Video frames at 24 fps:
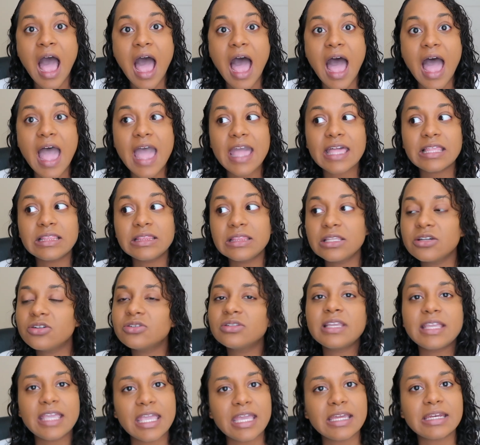I
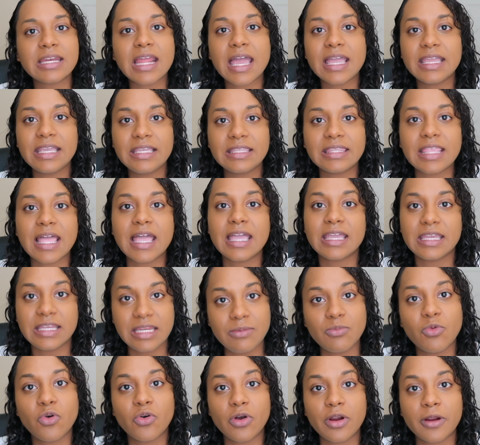literally cannot eat that
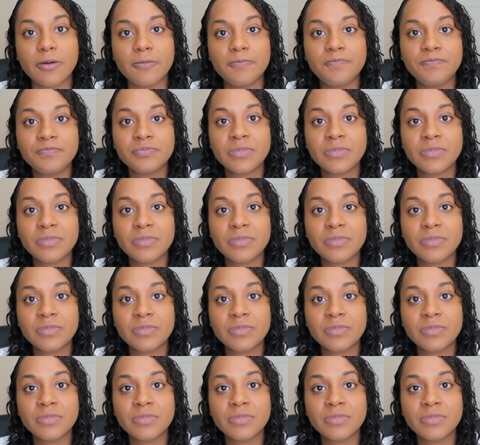anymore.